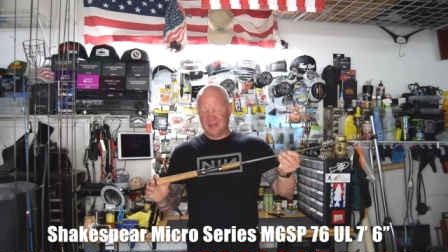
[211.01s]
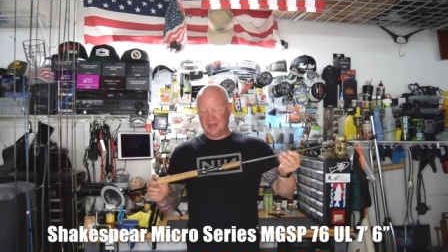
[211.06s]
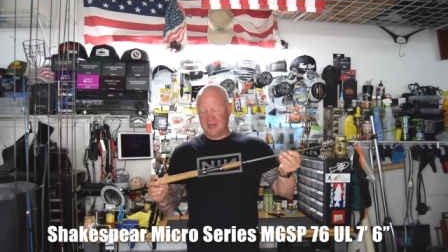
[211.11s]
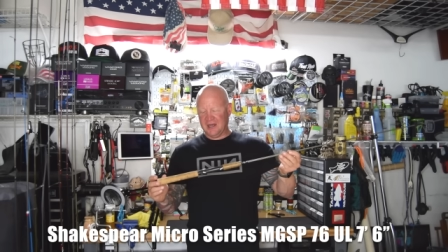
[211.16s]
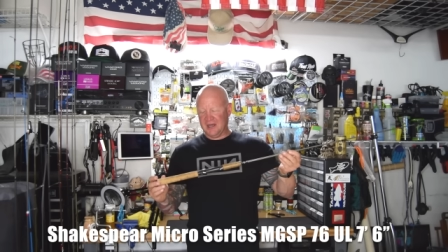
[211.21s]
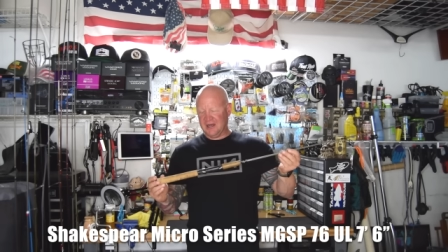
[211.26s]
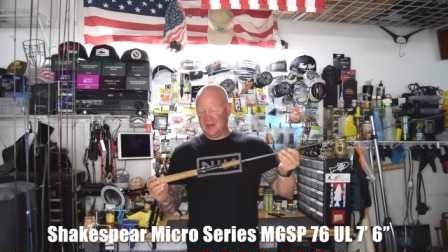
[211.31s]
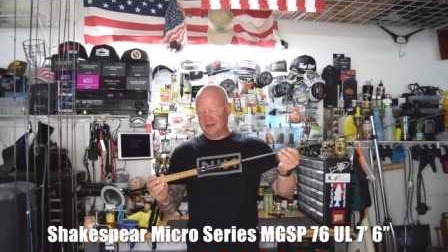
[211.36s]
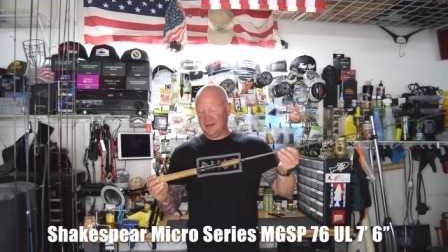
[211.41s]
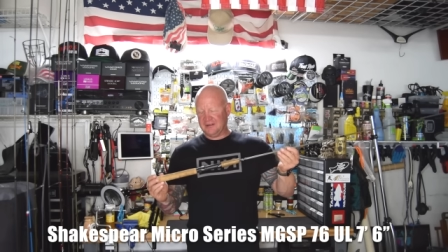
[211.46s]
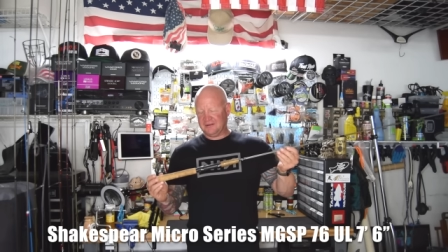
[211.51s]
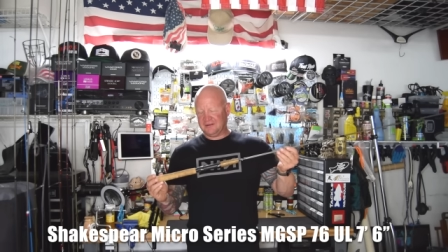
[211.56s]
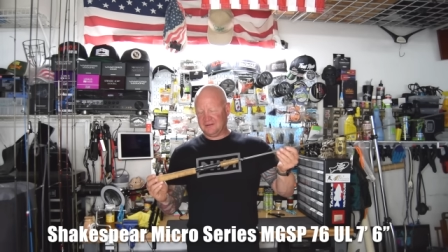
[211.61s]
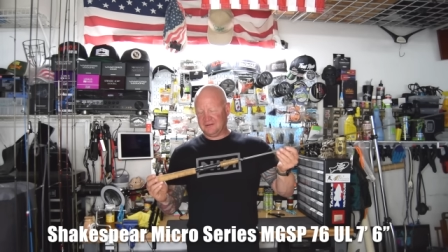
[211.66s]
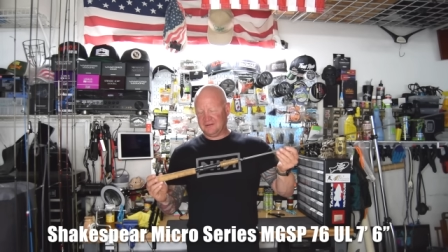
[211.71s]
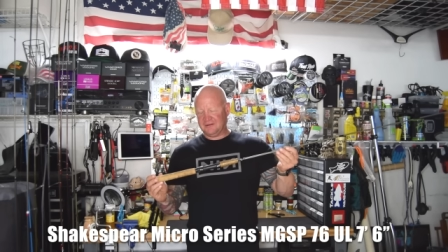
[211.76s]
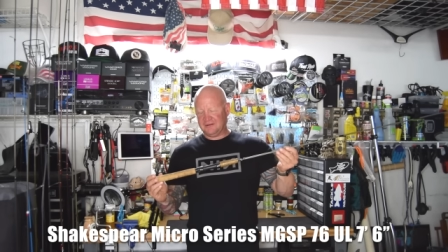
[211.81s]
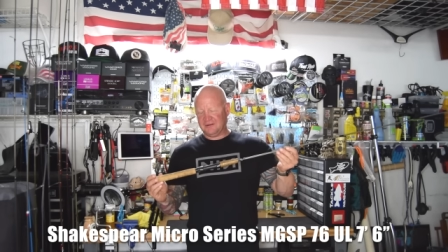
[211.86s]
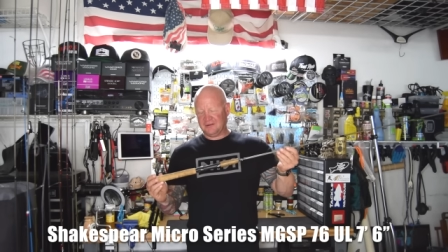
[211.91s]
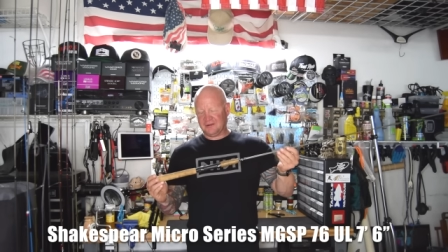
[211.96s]

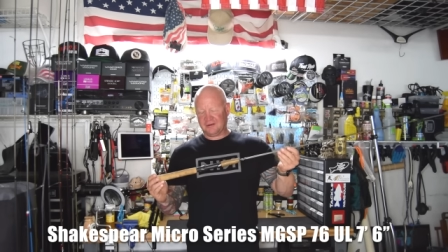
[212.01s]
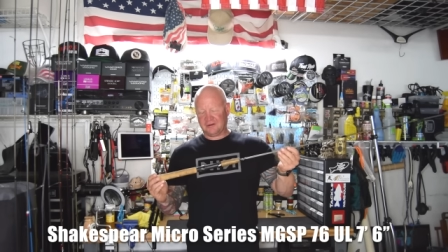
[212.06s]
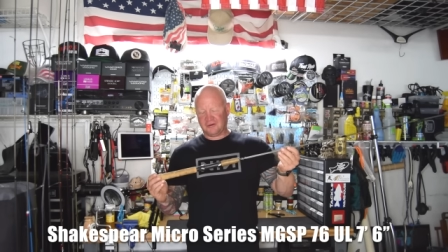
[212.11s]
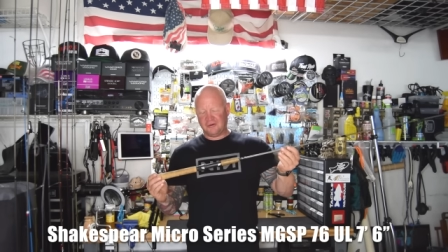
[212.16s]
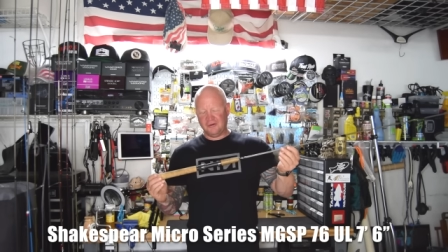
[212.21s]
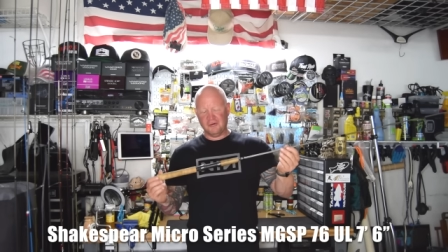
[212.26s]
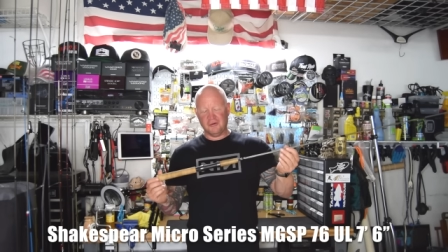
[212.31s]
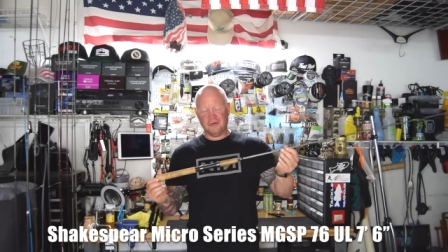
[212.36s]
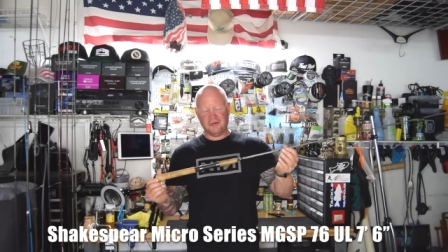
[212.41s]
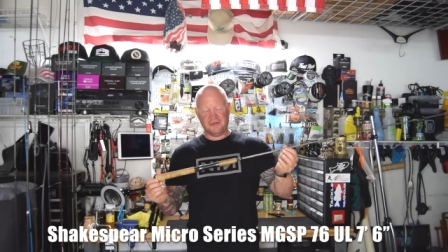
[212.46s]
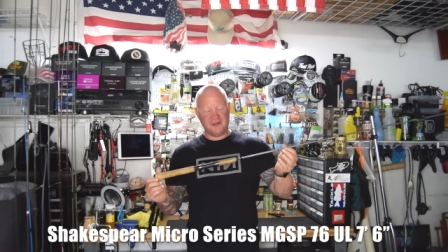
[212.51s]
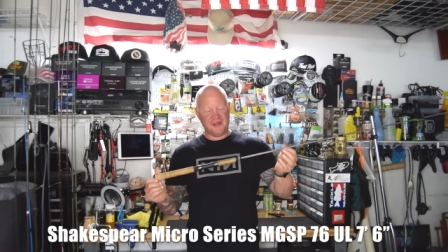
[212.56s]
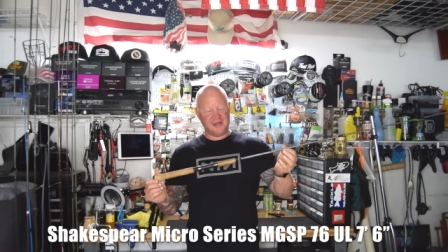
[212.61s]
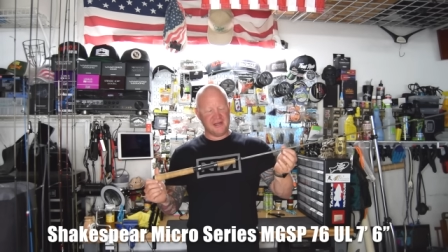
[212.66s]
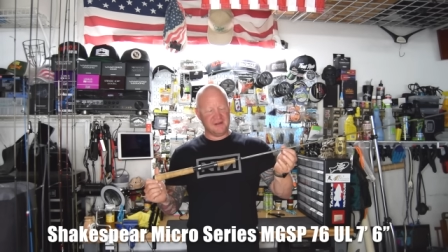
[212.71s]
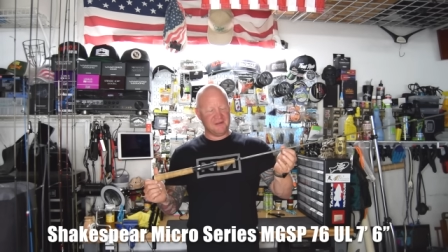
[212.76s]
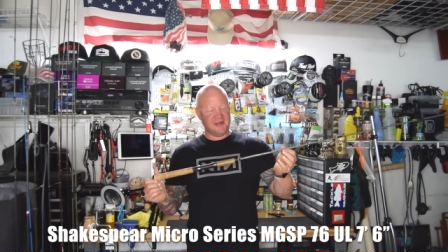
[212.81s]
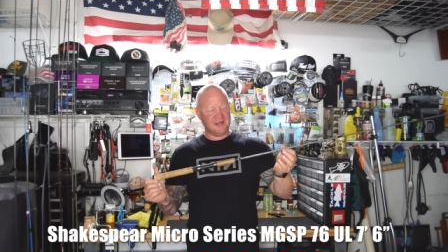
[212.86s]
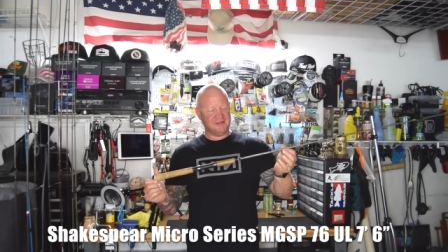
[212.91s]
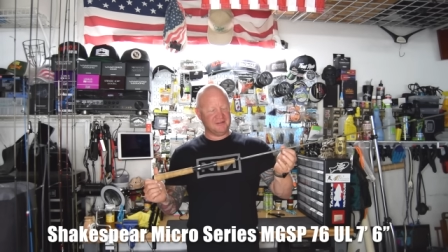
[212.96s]
The cool
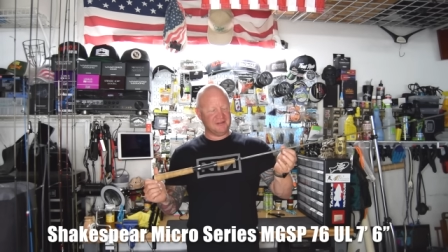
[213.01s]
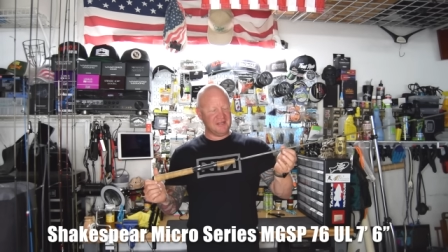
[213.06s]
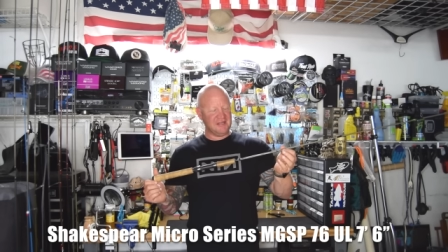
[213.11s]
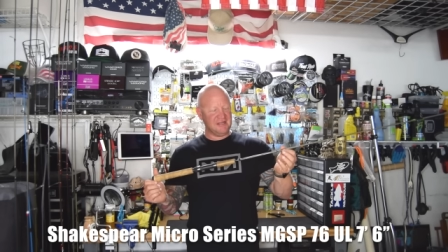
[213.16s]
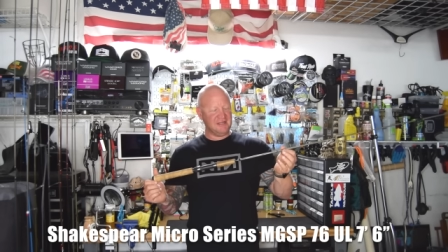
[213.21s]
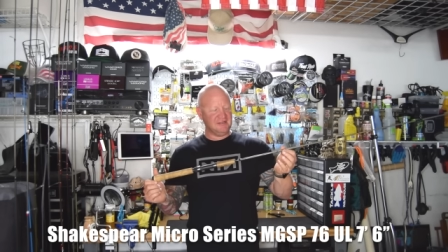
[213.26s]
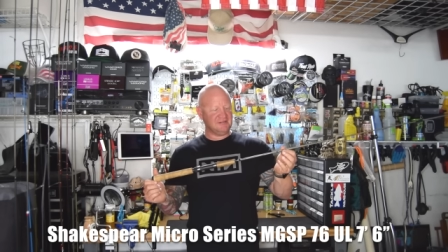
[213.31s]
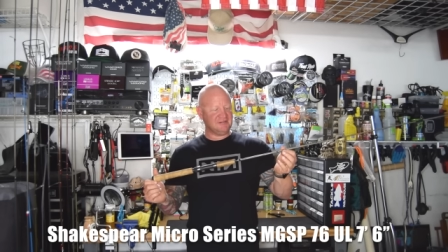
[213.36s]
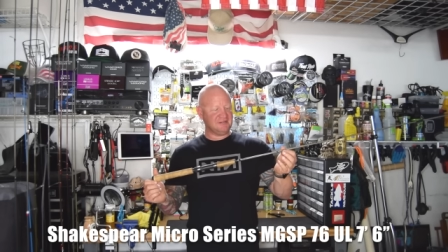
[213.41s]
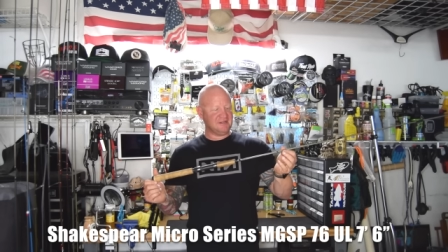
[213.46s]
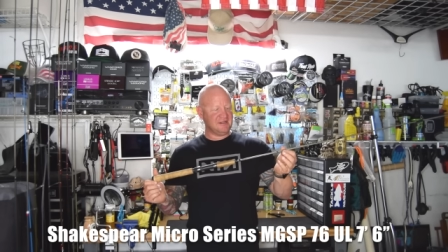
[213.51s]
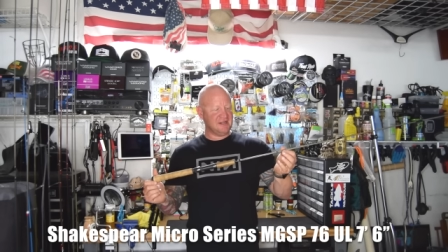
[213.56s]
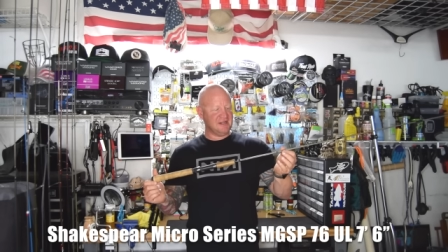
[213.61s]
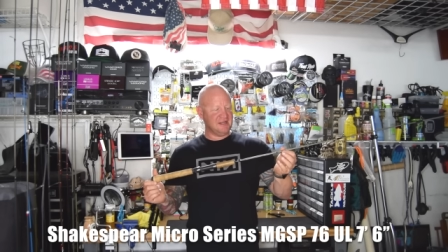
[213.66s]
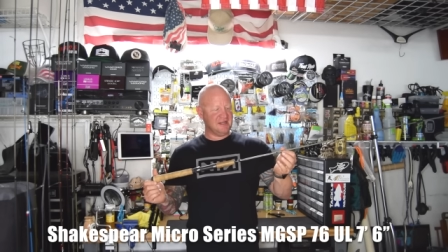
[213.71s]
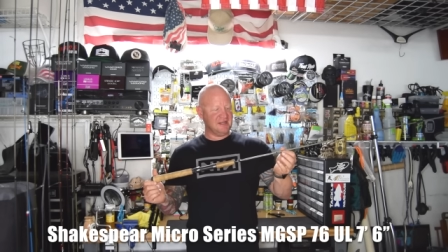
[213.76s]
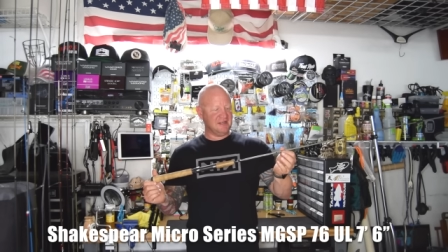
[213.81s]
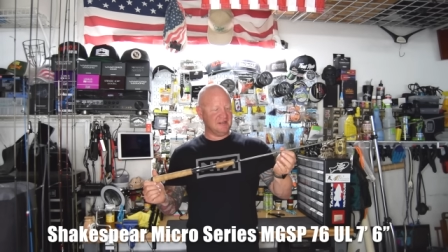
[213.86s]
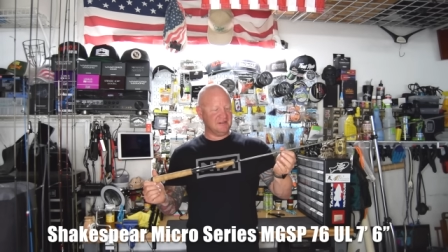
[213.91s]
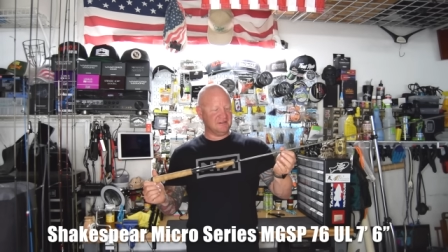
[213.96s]
thing about these
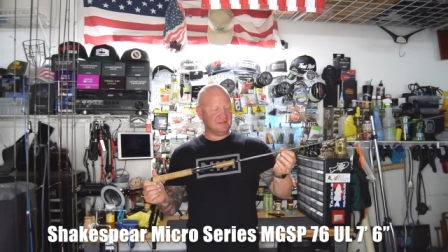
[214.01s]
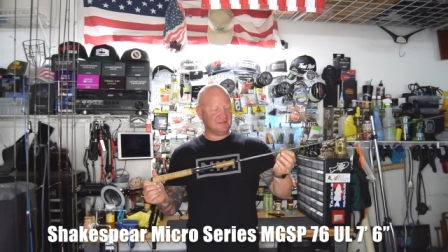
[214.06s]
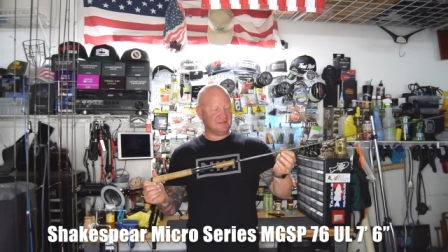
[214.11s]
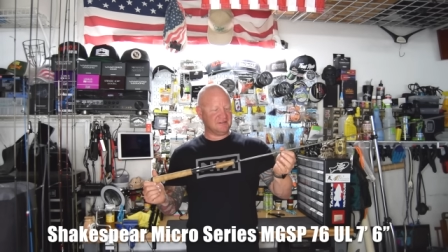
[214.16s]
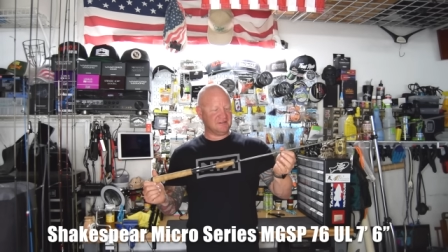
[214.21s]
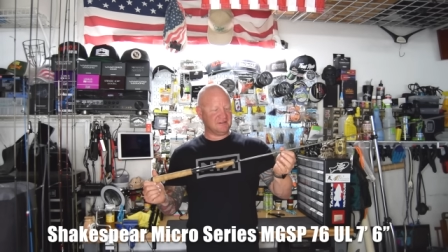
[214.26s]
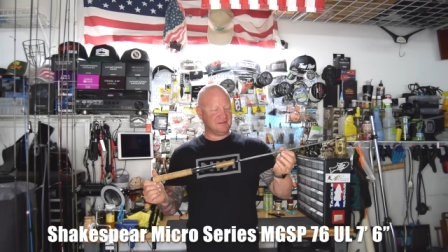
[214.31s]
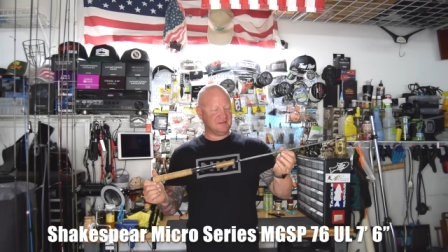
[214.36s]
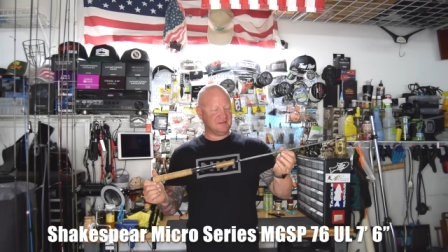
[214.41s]
is